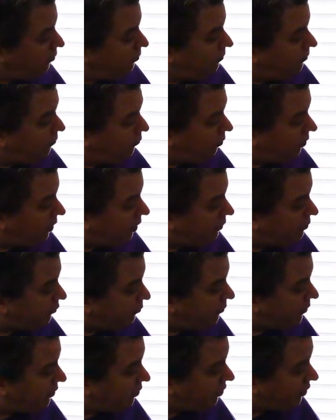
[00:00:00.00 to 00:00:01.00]
we'll either
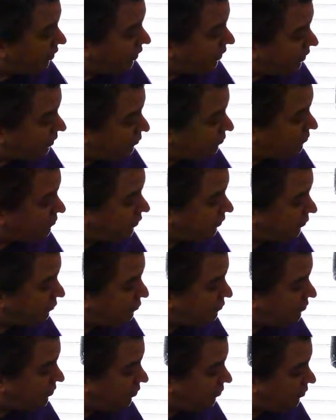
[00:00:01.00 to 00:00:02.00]
be looking at a
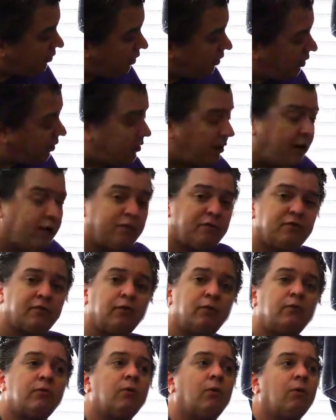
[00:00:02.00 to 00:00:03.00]
siltstone, a
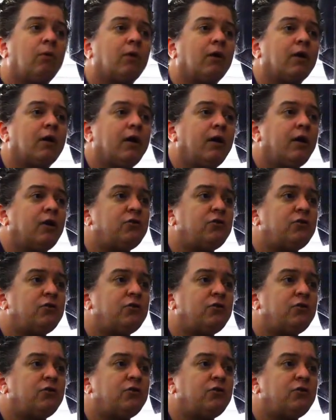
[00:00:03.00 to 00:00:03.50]
claystone, or a